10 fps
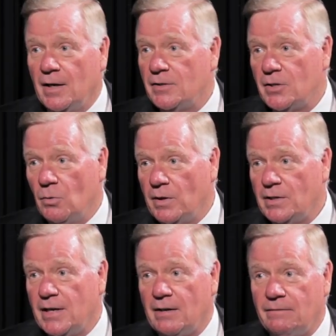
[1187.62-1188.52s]
And so we
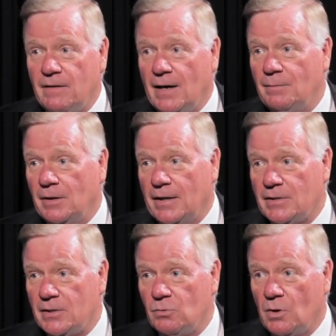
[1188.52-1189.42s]
identified
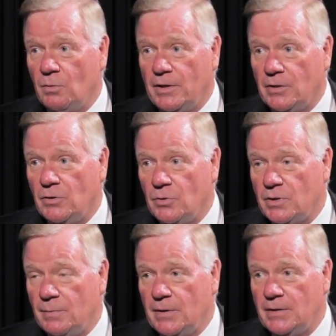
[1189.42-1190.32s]
places where we could use
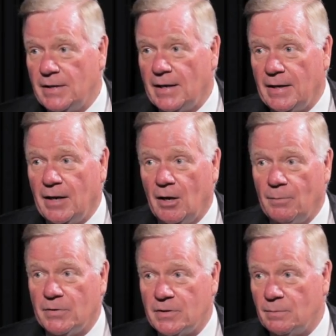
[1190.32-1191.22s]
the big data to
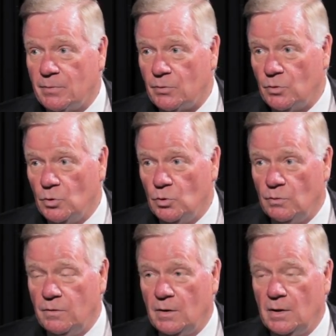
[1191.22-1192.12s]
help us
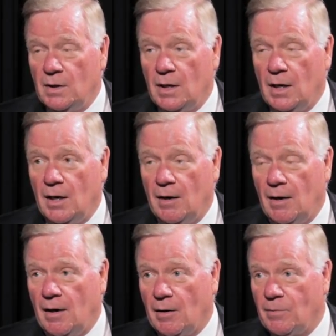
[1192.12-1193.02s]
improve uh,
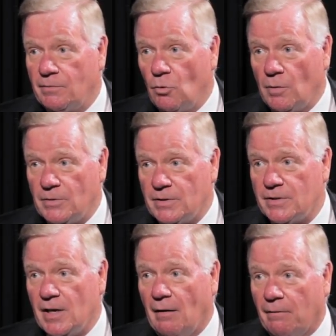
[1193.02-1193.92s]
our performance and
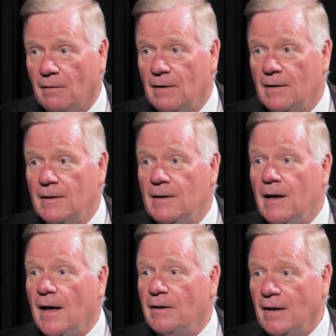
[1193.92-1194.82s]
stuff.
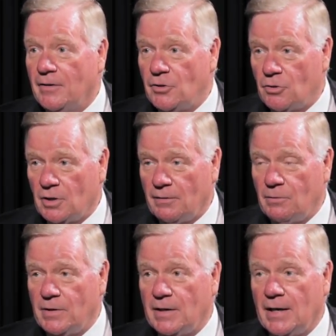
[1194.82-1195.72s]
And internally
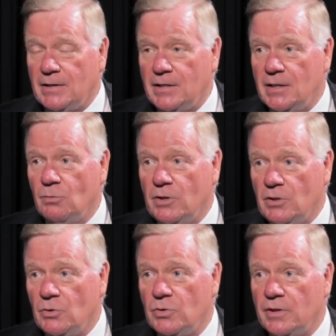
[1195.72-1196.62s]
within IT, we
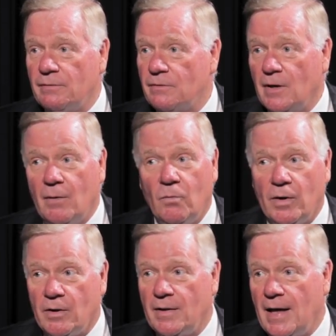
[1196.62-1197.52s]
used it from
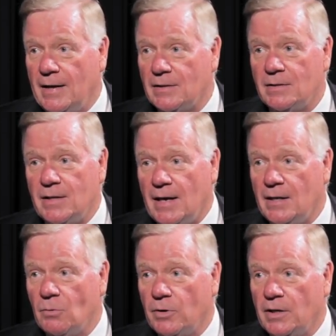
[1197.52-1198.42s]
whether that is data
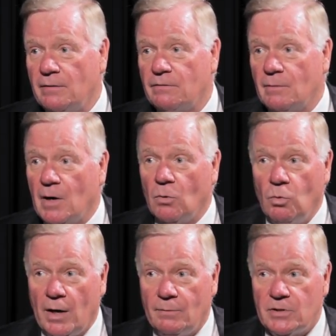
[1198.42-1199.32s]
that we're getting from our
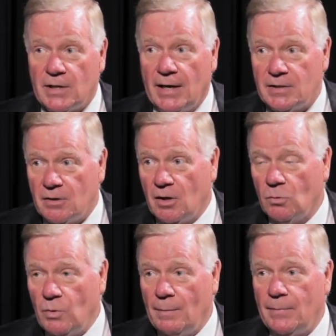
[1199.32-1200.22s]
websites and all the
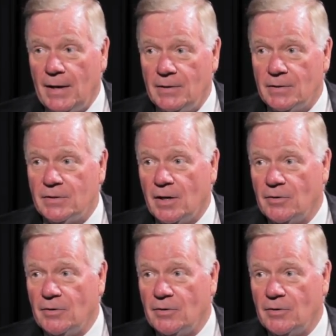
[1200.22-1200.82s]
web pages to